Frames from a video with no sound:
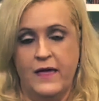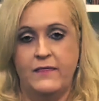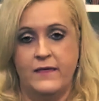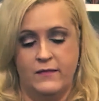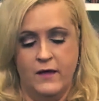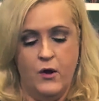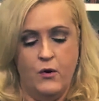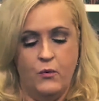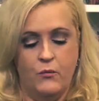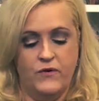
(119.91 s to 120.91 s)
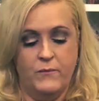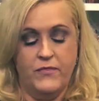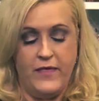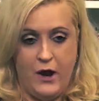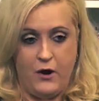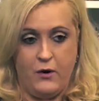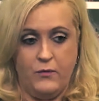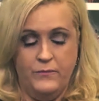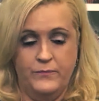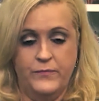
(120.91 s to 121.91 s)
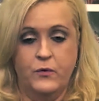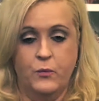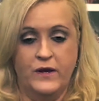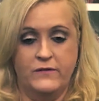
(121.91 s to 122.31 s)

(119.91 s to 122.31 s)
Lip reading: And then from there, we